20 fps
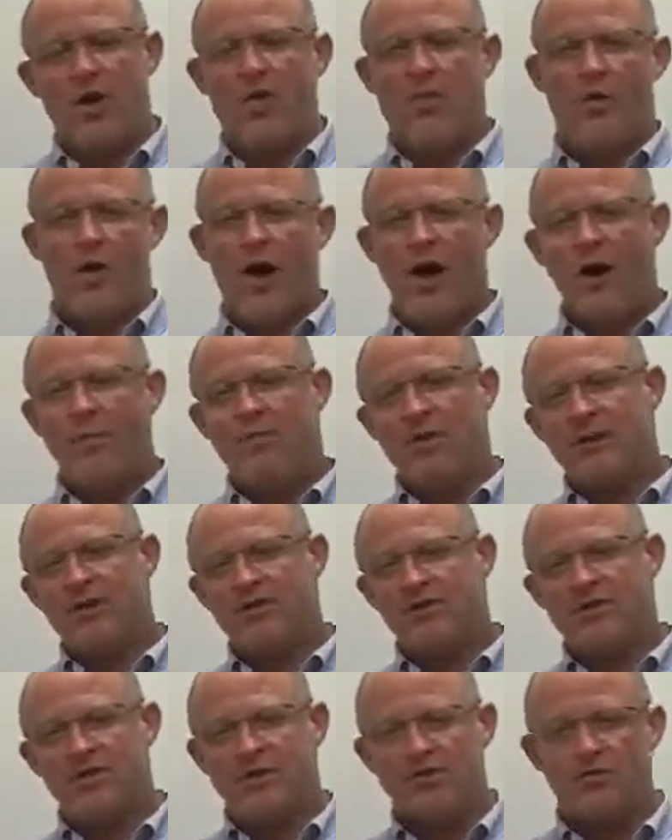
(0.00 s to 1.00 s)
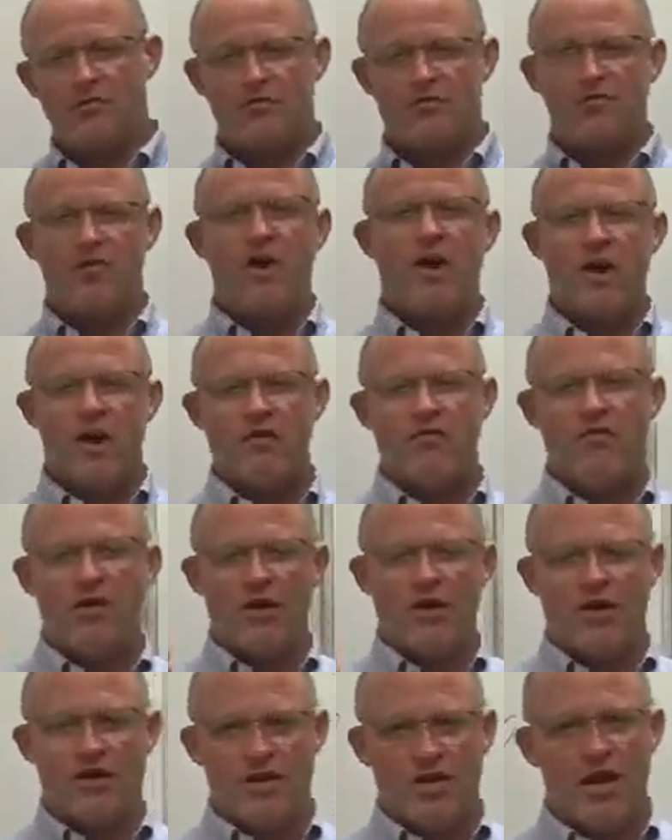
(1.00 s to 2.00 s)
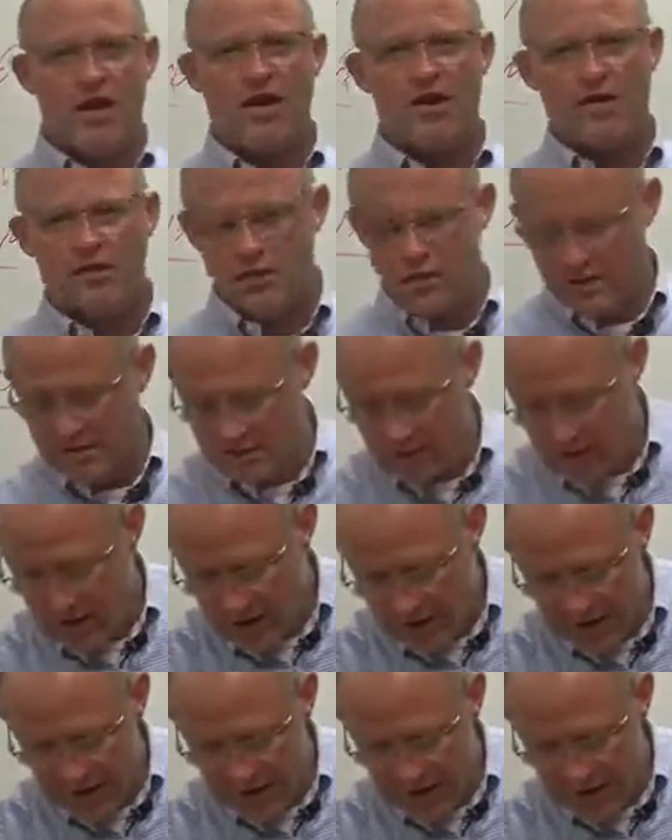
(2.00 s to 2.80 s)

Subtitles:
Why? Because it is freaking ridiculous,